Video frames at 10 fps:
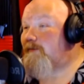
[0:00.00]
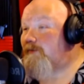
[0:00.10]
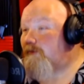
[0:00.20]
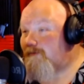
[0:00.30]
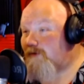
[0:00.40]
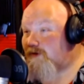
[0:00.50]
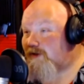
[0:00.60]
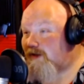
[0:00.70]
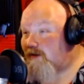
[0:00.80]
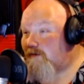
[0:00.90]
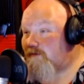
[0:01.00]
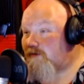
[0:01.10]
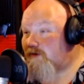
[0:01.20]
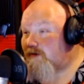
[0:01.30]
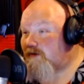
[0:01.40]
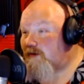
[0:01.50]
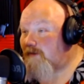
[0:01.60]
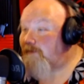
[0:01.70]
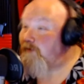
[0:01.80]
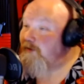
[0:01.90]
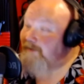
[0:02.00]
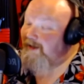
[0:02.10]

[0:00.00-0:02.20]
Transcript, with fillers: improve ourselves, avoid